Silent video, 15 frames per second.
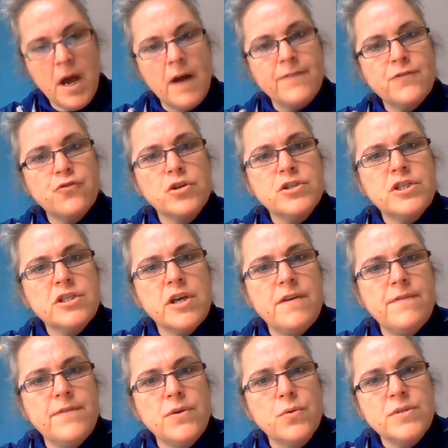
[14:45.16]
I've crossed
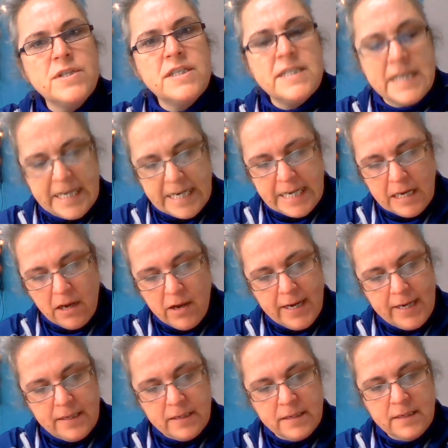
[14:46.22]
over your silly
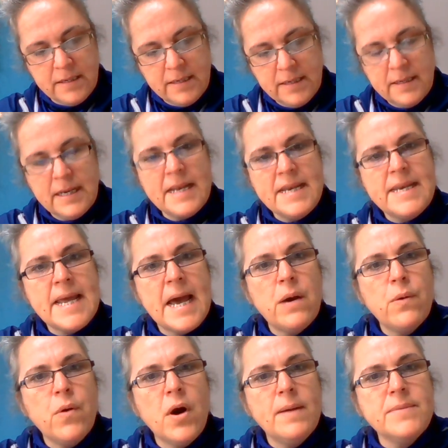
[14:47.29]
line, and
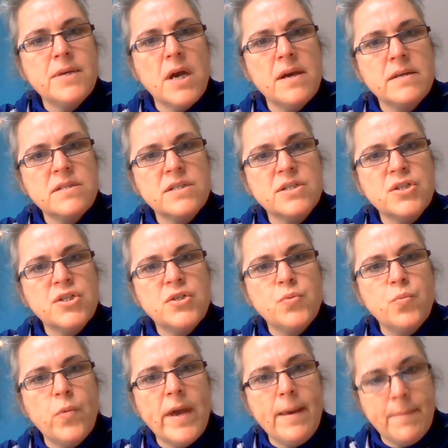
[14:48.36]
now I'm going to
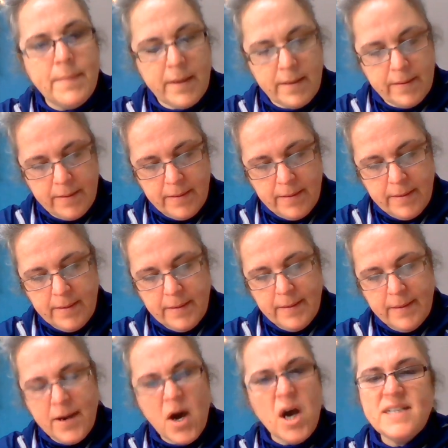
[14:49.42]
swim.
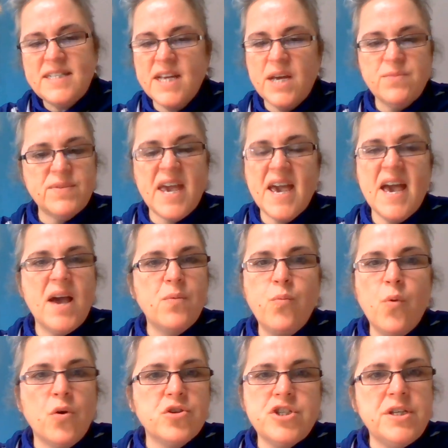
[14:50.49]
I don't care
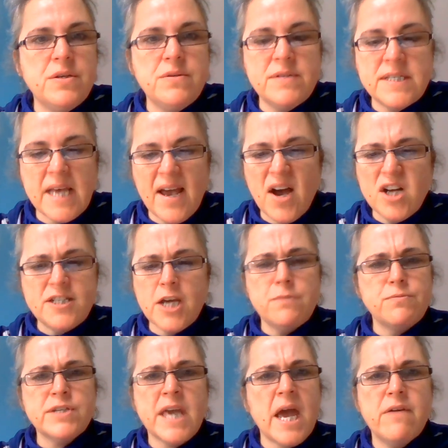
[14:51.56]
what you say. I
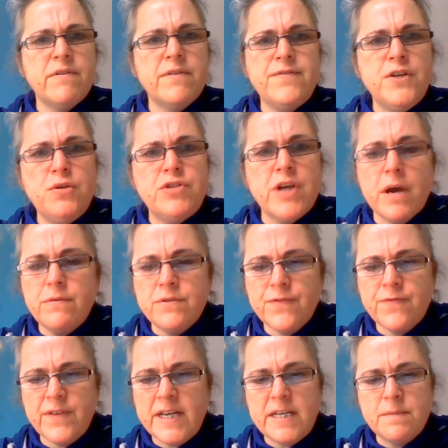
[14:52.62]
don't care if you don't
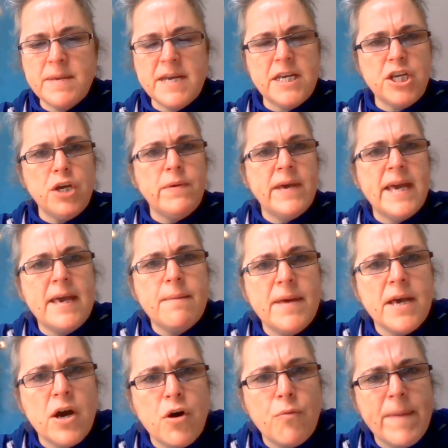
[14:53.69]
feed me. You hear
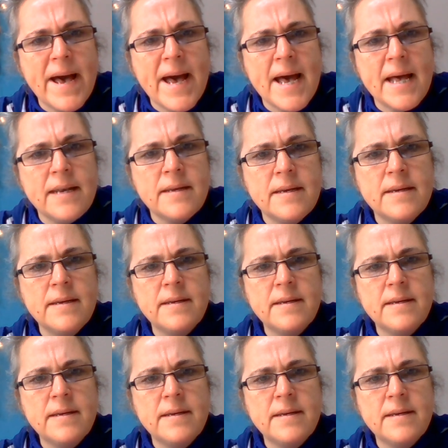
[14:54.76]
me, old man?